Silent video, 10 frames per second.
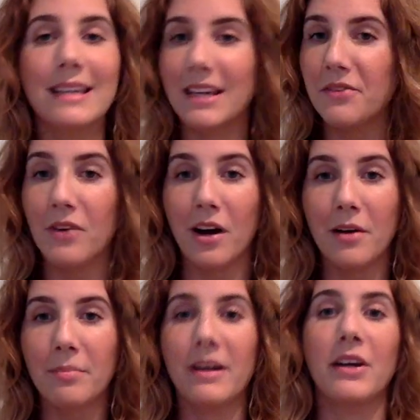give
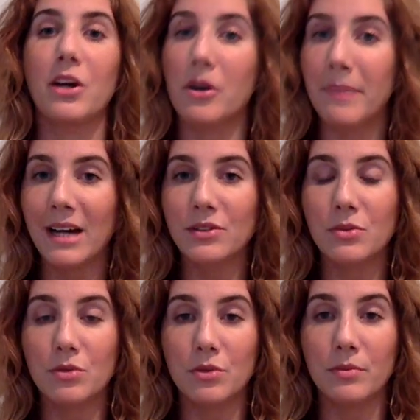up and go back
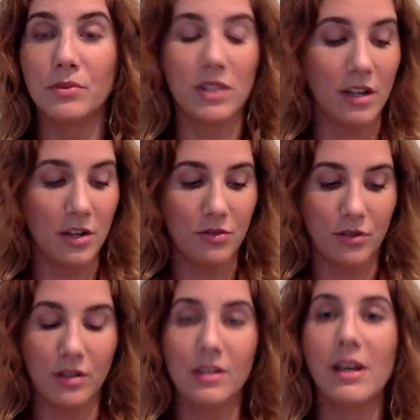to a normal
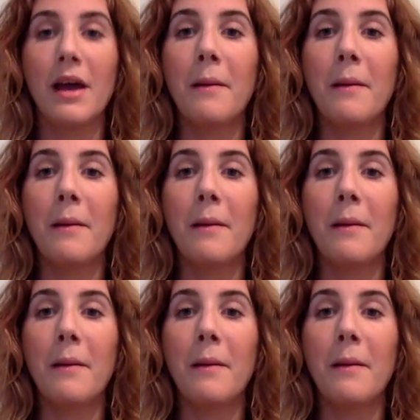deodorant,